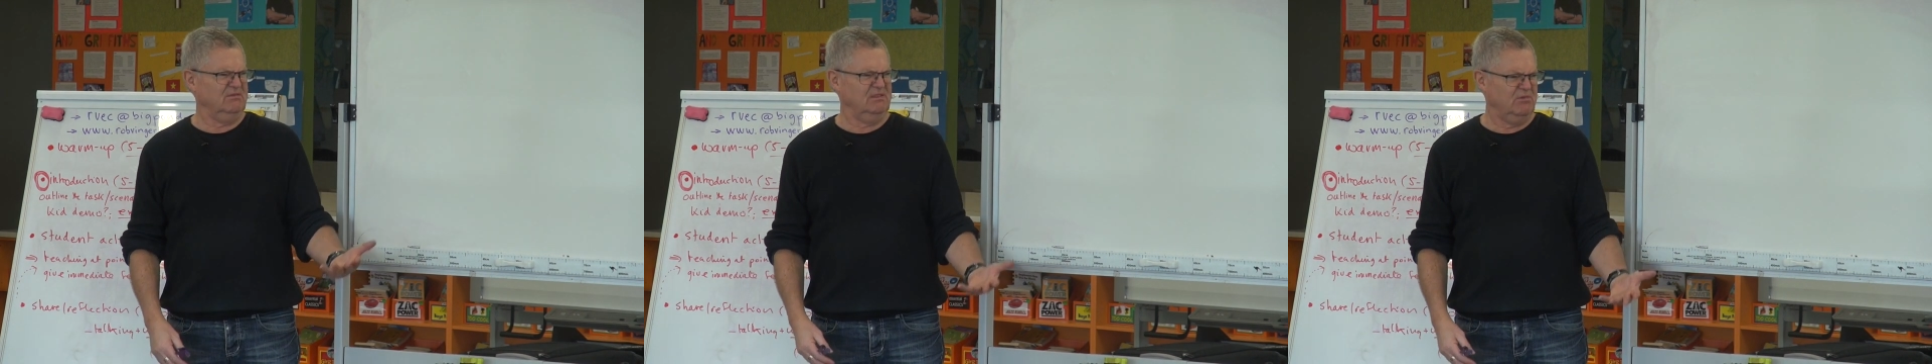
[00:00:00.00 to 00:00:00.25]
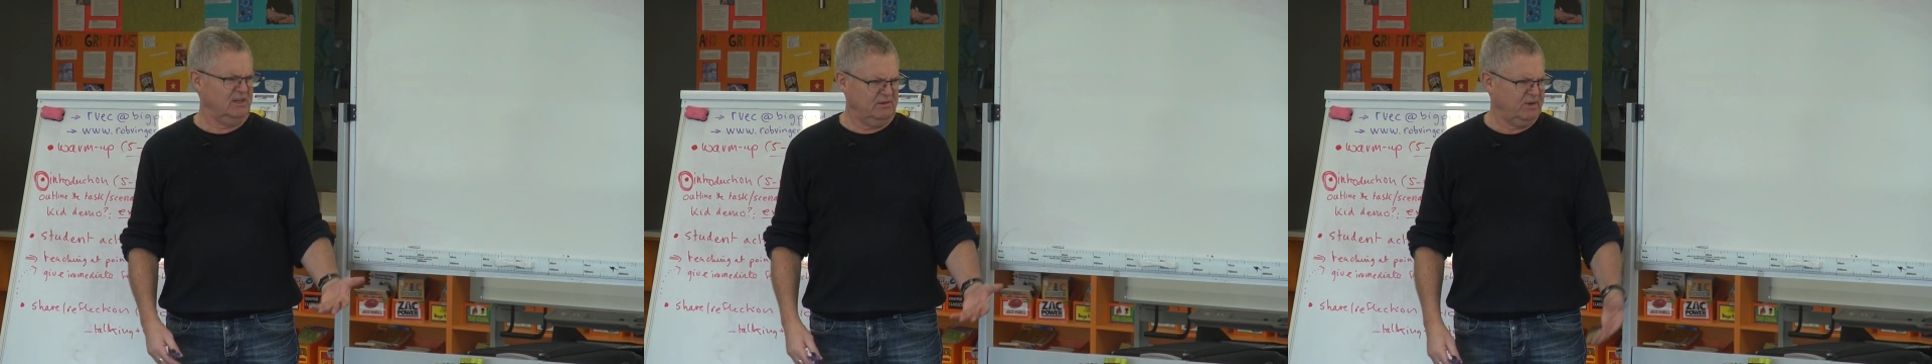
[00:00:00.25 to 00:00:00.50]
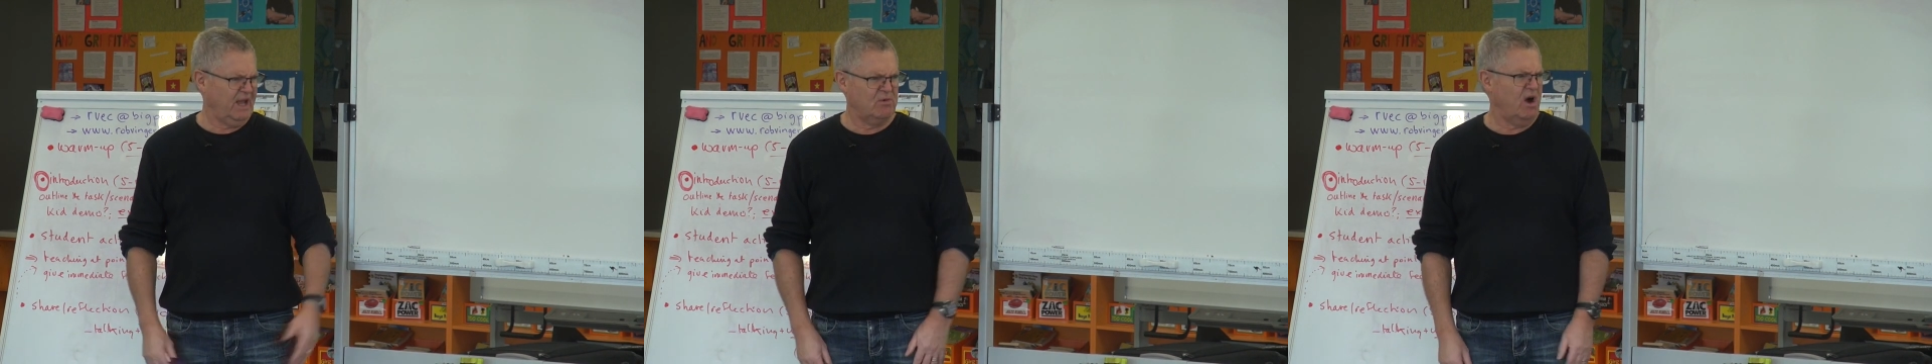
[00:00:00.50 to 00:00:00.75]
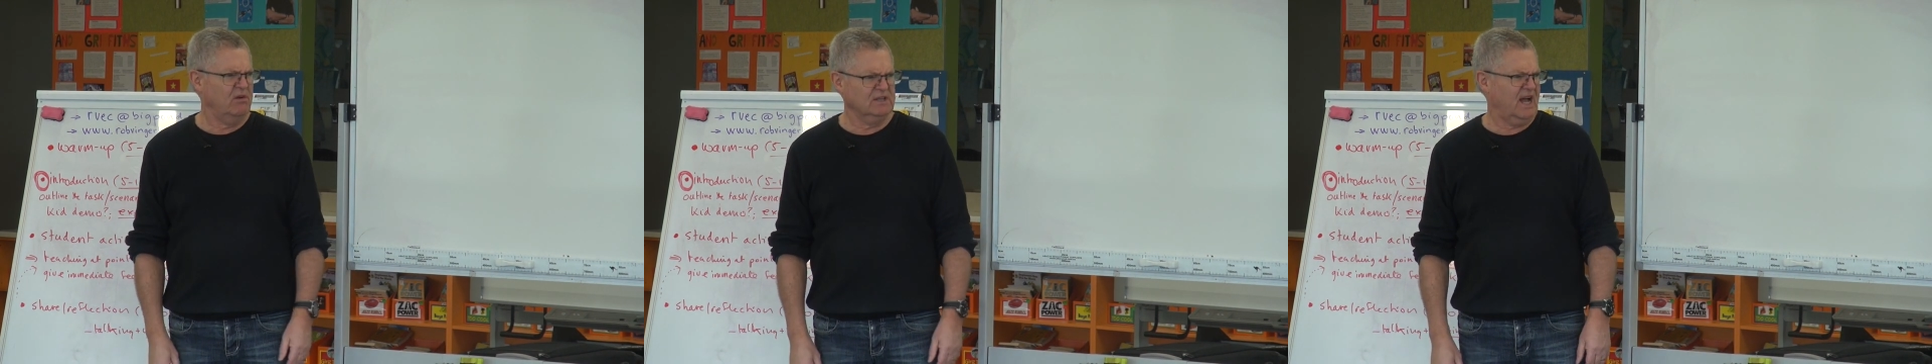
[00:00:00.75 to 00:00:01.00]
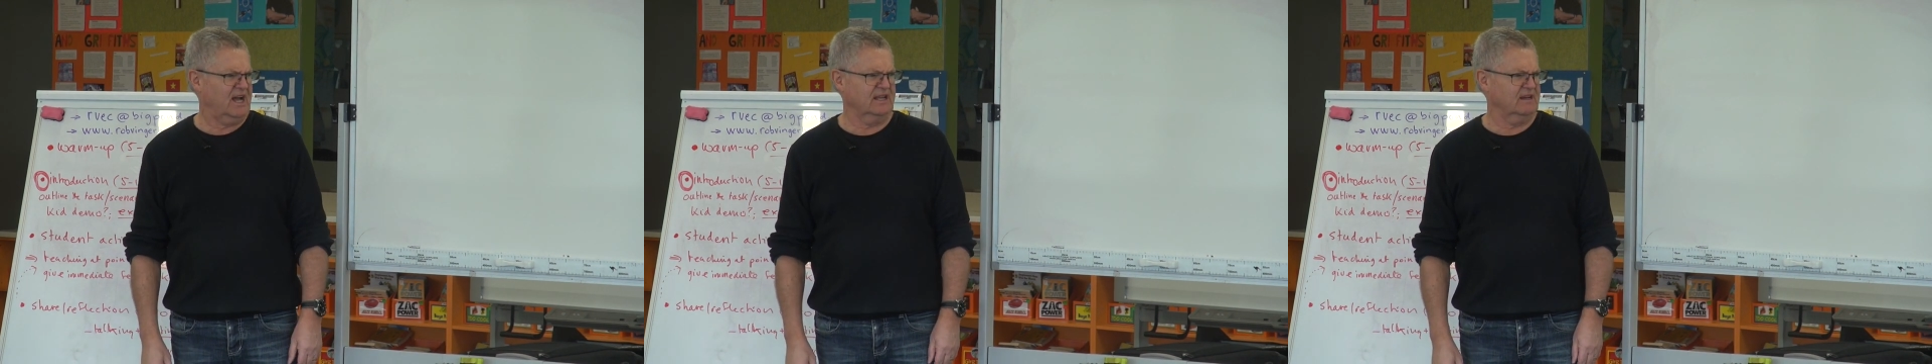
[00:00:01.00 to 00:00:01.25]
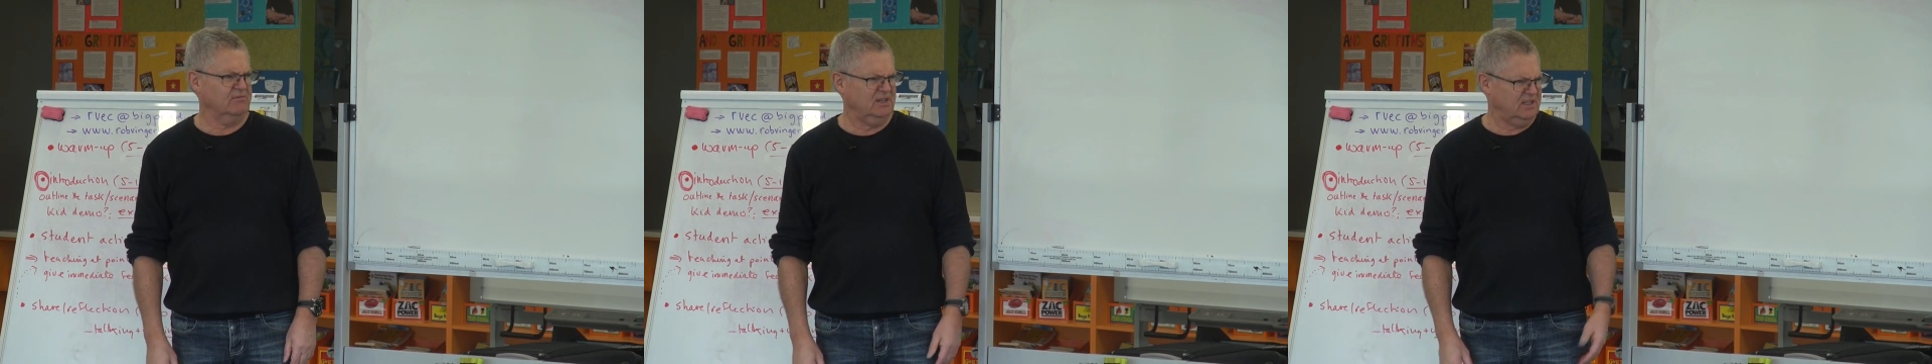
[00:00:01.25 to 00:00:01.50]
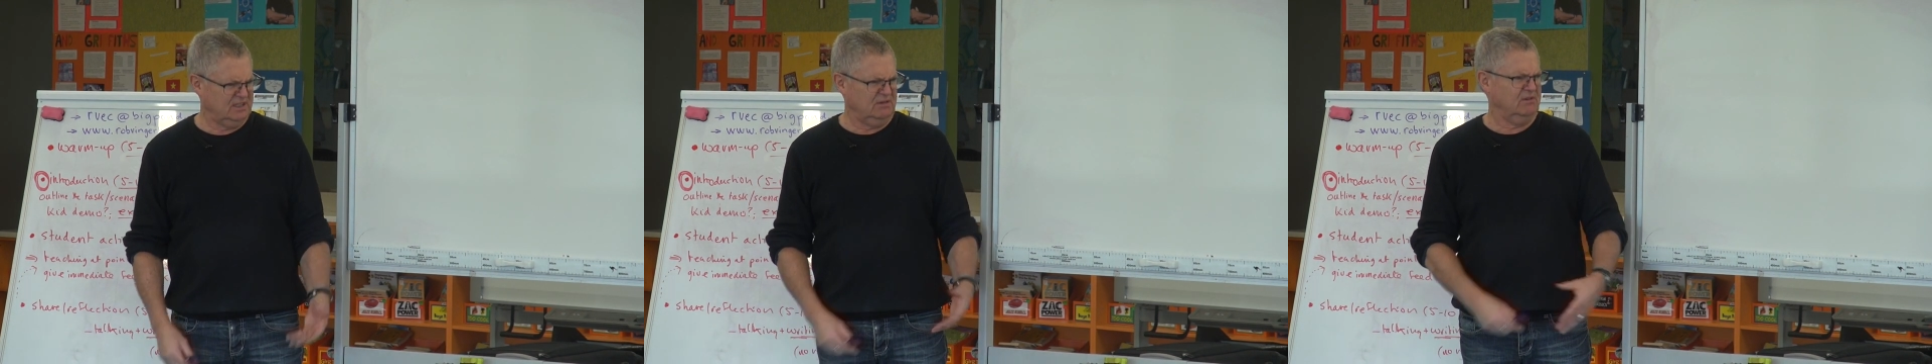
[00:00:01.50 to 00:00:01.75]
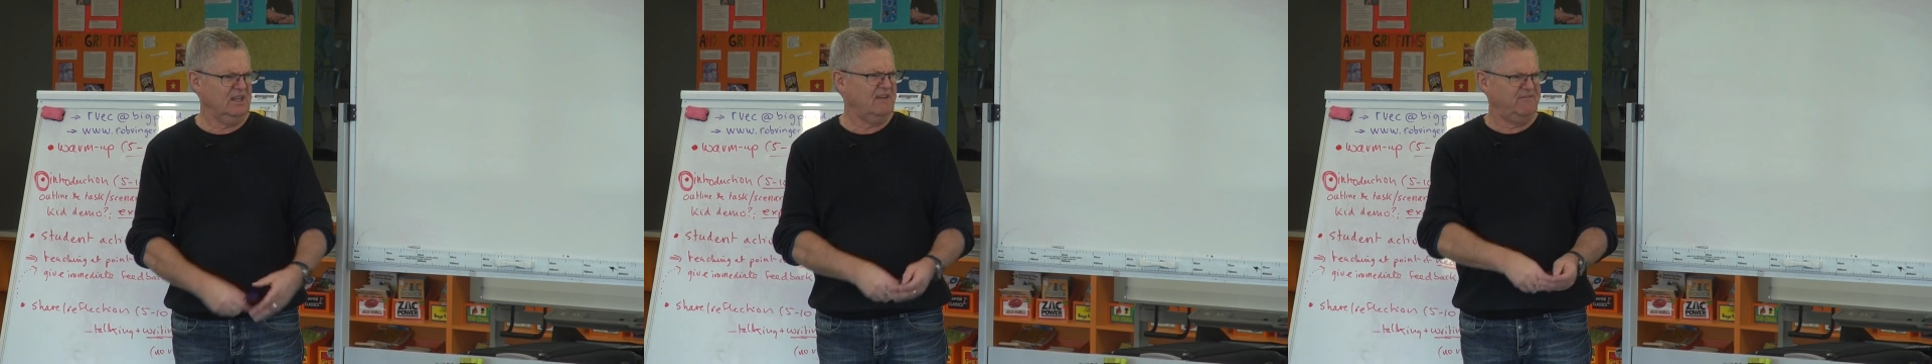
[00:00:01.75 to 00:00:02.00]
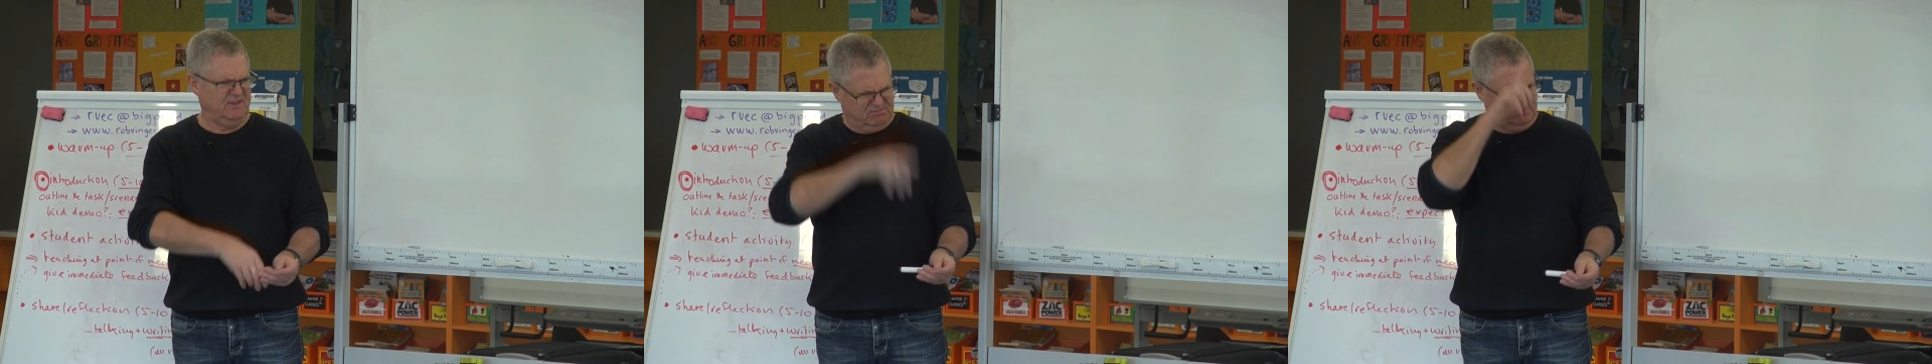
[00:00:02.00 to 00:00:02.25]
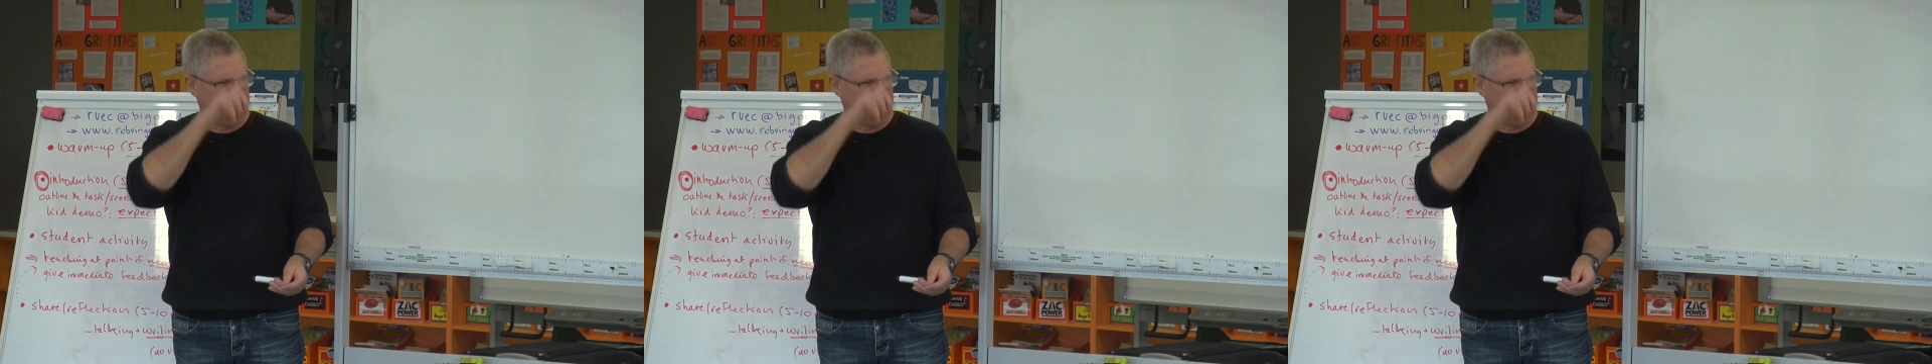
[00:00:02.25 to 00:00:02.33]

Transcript: What, how old are you? What are you doing that for?